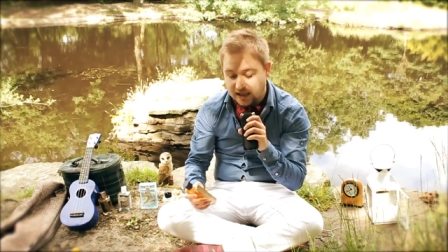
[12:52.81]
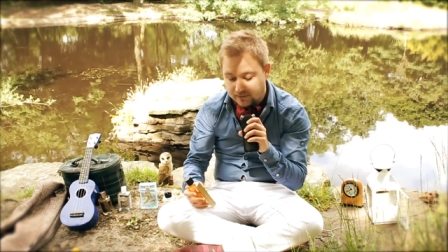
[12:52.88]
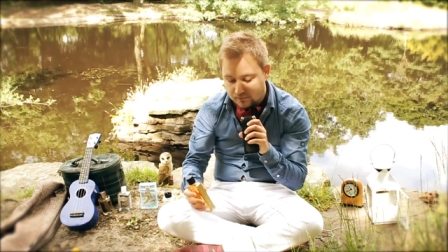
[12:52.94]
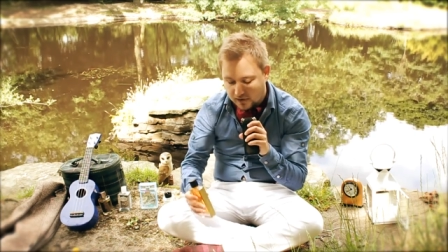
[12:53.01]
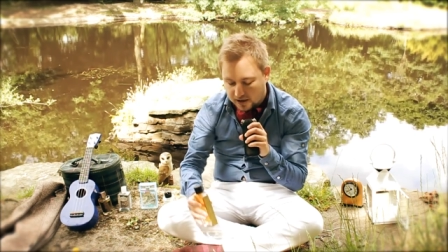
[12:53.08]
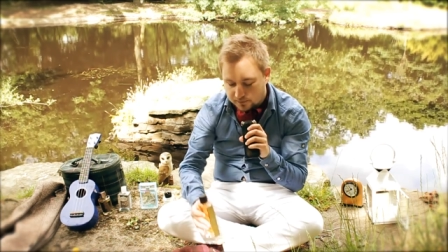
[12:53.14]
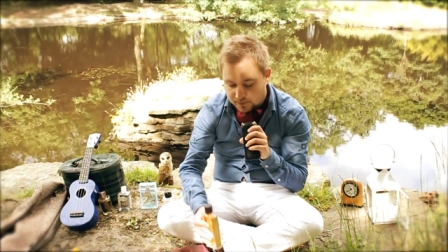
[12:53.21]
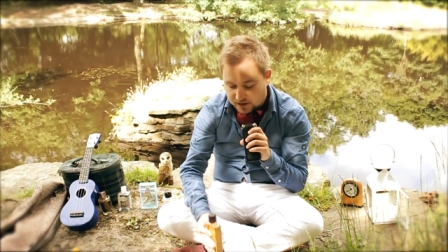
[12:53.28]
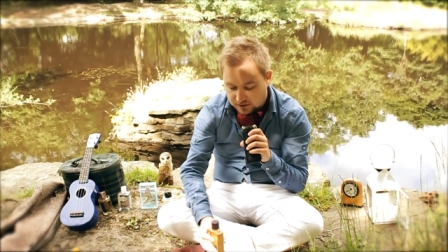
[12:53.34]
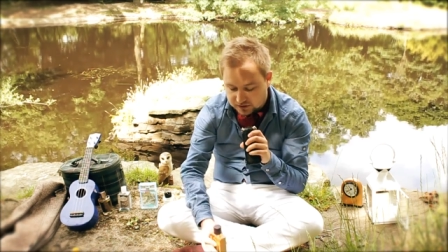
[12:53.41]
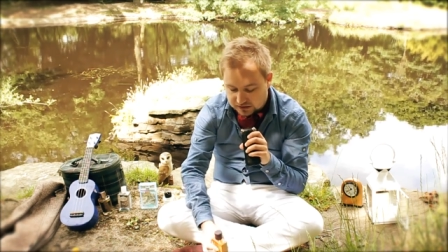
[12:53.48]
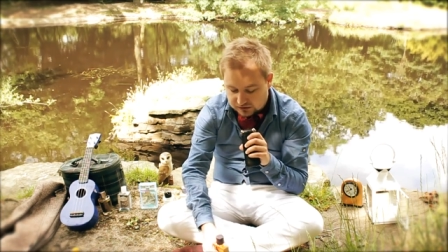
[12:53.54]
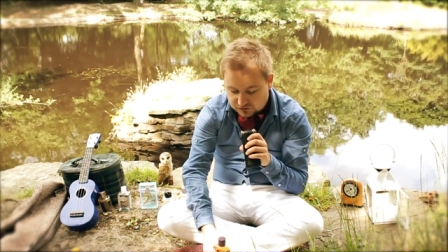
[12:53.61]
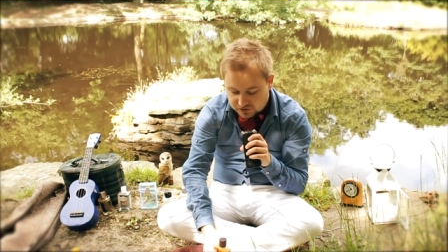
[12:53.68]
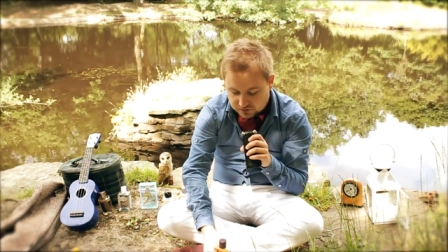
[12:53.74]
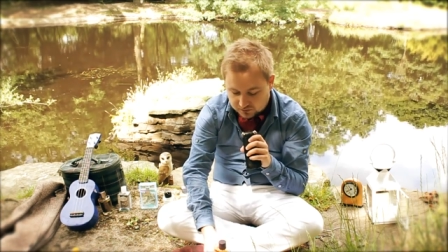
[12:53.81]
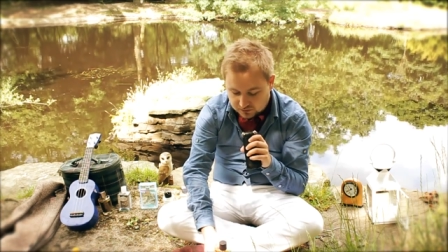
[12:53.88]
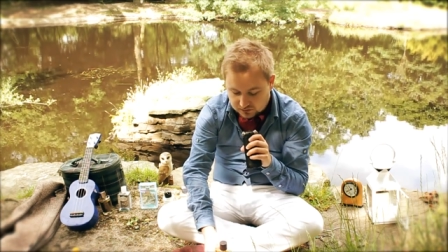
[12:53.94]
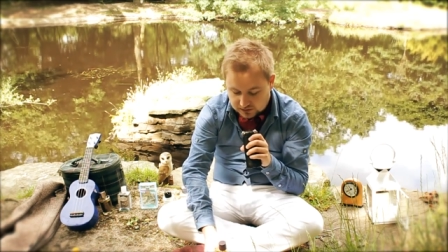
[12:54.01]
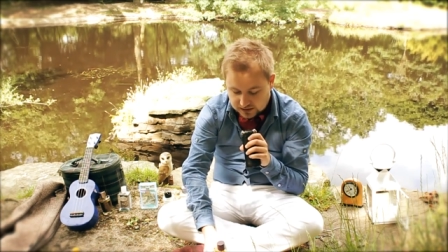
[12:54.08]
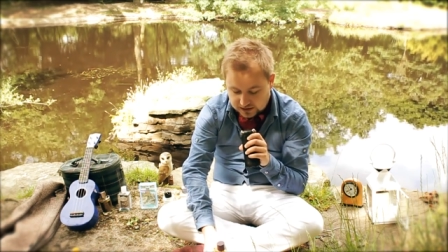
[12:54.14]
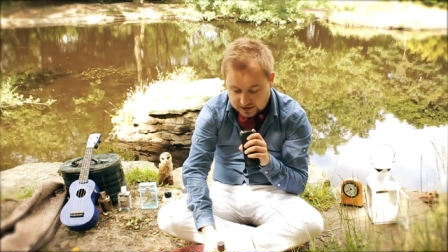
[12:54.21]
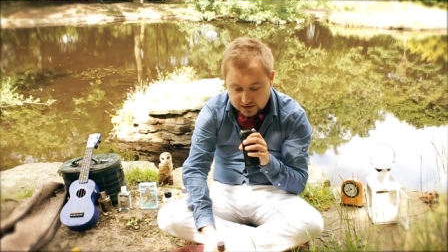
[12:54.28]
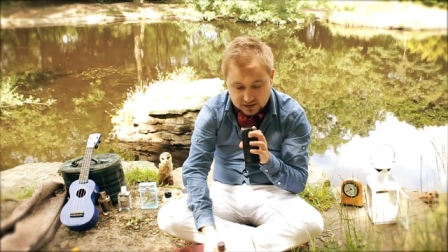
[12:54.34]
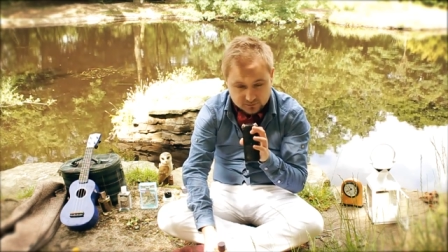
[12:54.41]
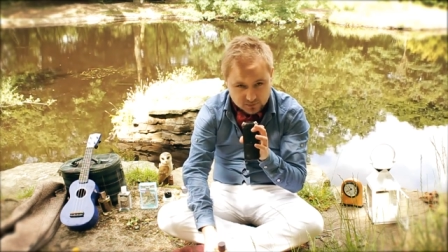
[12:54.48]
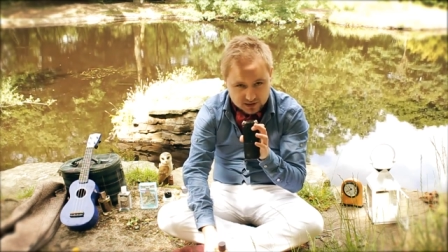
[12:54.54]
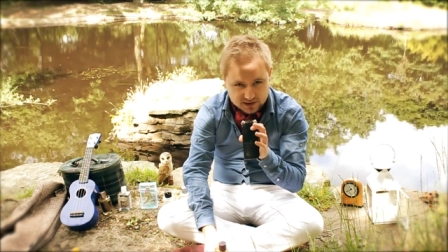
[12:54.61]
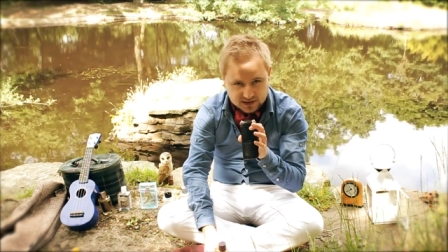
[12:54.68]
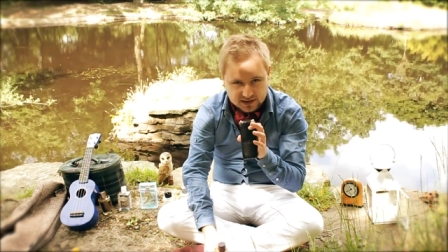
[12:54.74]
It might be unusual, uh, you
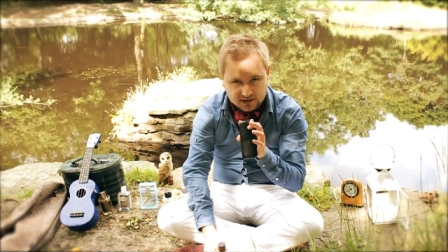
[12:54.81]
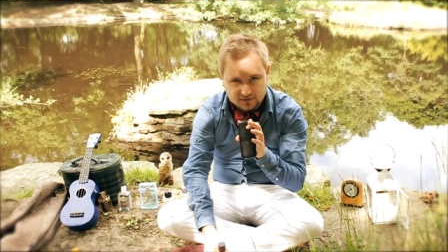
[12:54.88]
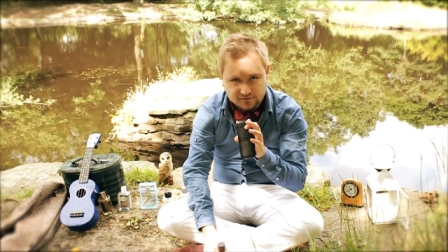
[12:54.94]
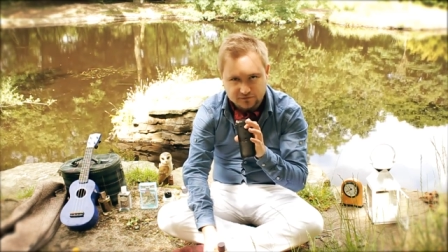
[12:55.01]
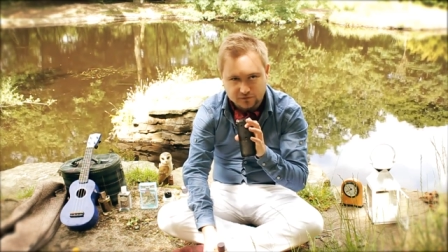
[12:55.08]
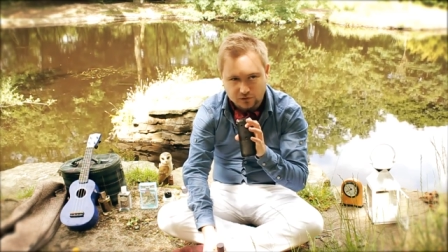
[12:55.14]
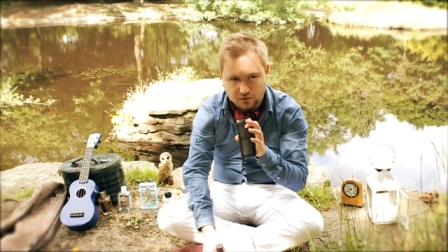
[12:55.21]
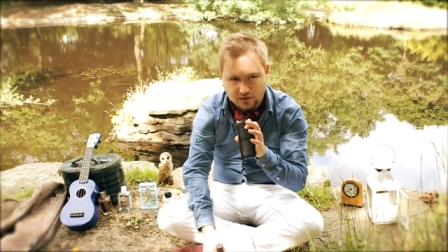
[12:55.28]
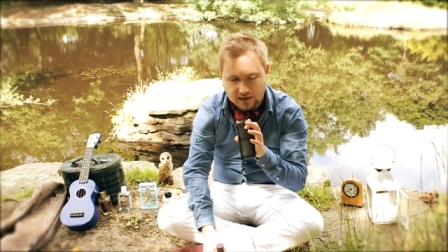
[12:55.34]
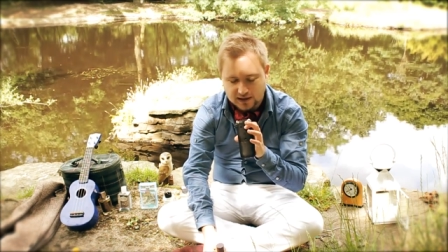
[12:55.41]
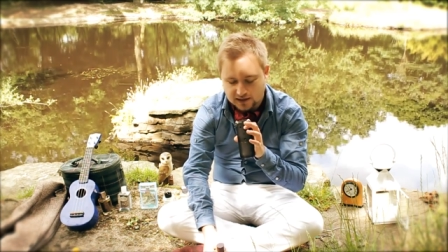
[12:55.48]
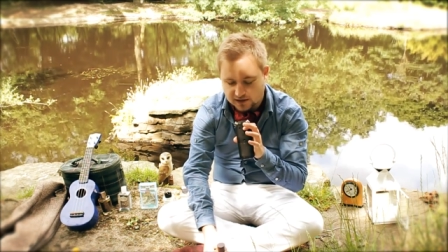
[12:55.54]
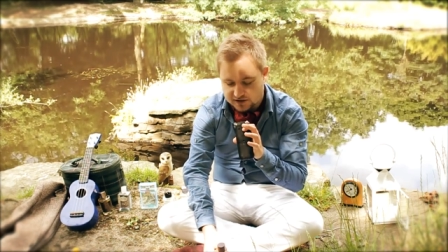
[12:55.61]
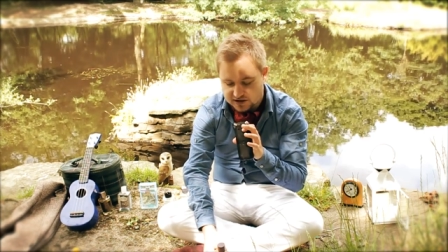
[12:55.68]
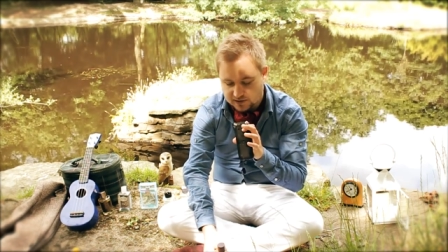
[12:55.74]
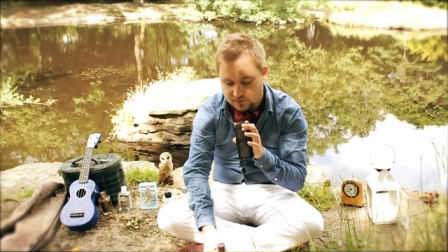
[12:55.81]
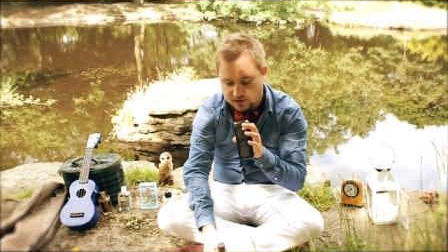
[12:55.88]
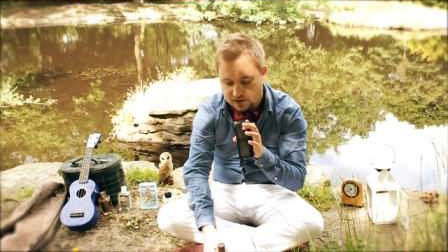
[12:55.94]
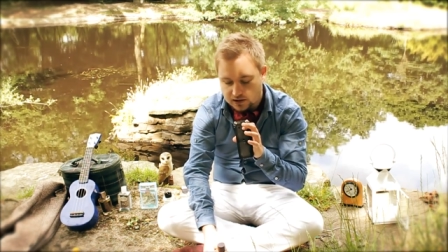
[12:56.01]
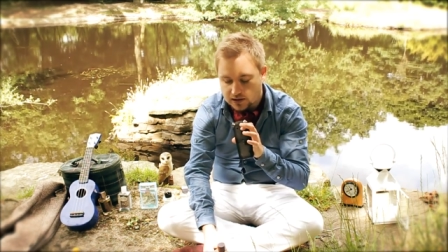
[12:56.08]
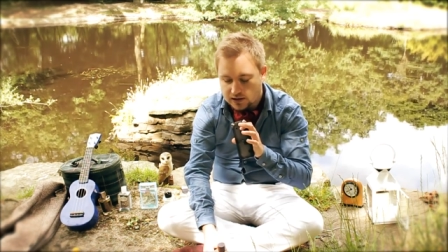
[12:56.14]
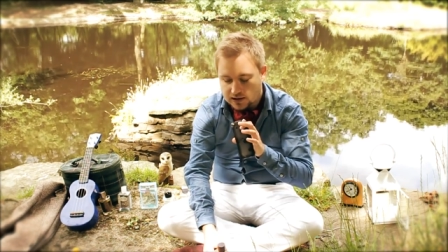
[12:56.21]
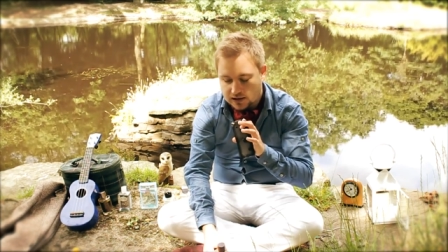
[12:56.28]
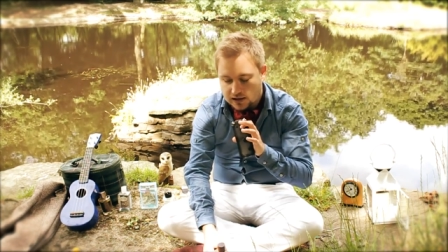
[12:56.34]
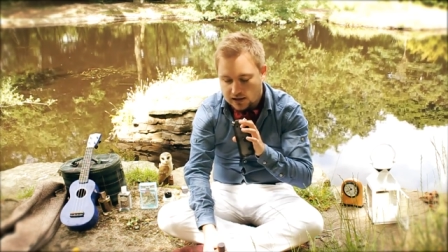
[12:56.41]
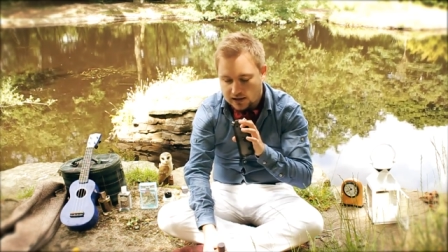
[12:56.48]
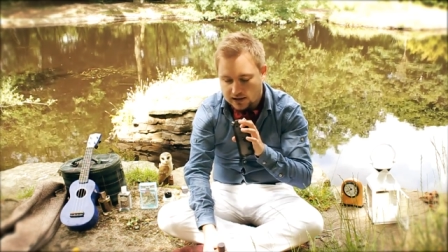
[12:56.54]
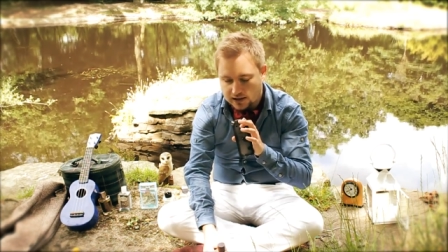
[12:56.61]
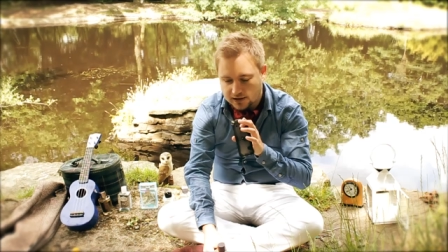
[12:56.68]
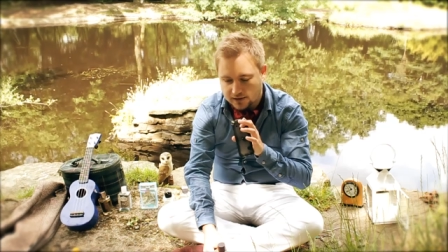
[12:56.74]
might think, for uh, a summer
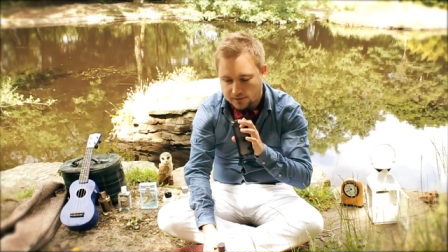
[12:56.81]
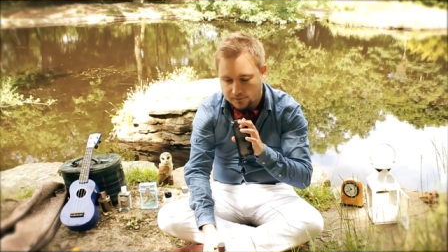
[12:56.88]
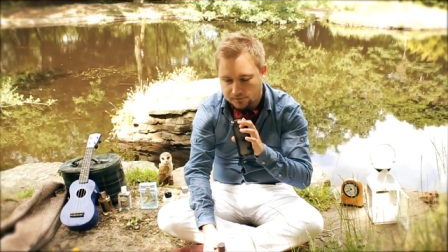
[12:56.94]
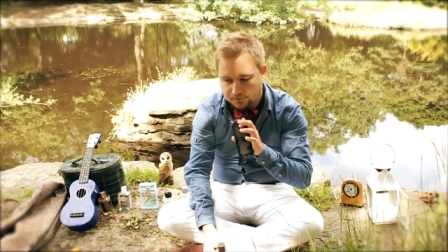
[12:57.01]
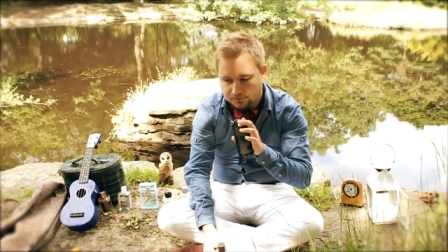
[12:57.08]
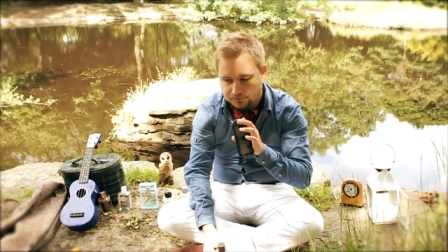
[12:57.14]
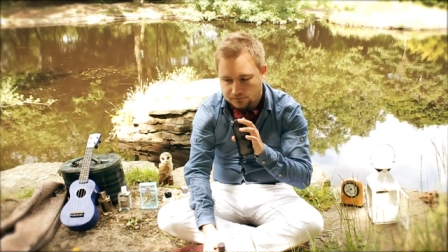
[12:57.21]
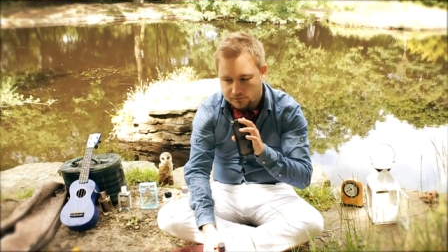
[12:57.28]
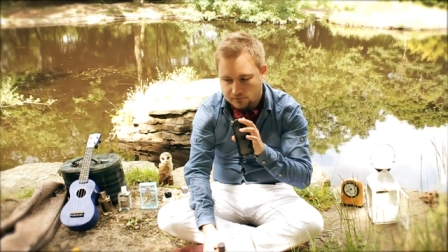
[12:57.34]
um,